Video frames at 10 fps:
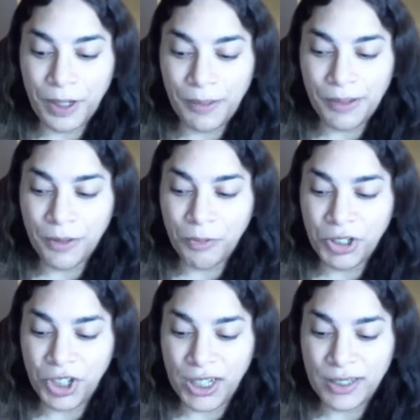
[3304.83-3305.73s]
Amazon
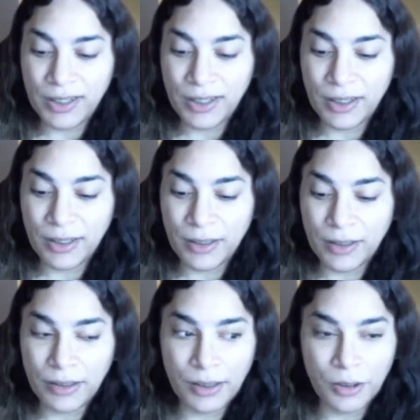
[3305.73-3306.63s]
wish list
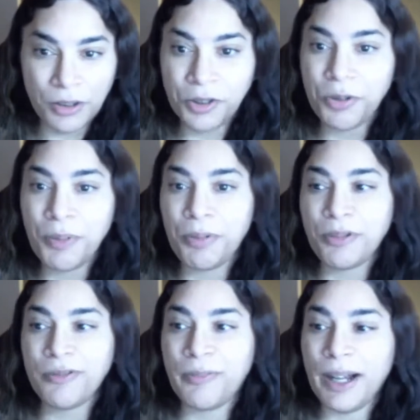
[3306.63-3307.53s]
in order to
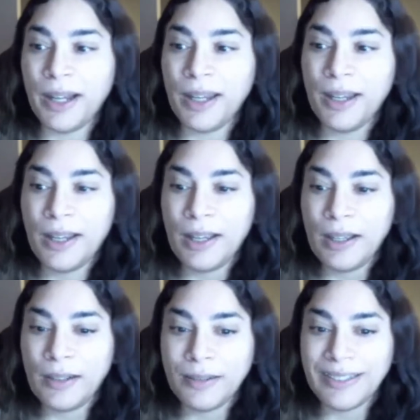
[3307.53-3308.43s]
improve my
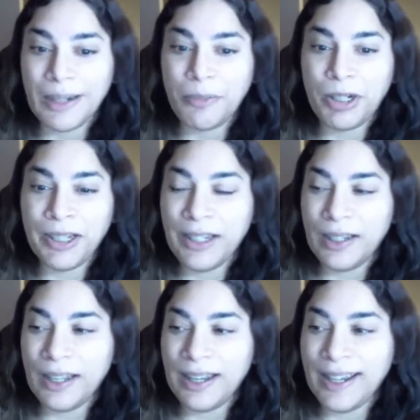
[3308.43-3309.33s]
camera
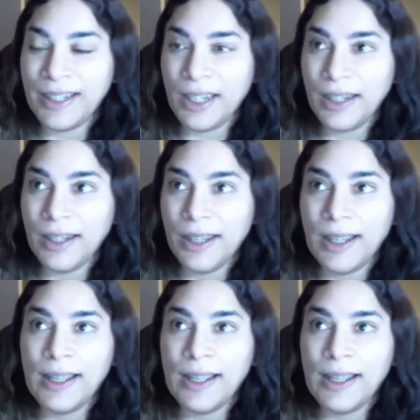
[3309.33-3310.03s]
and lighting.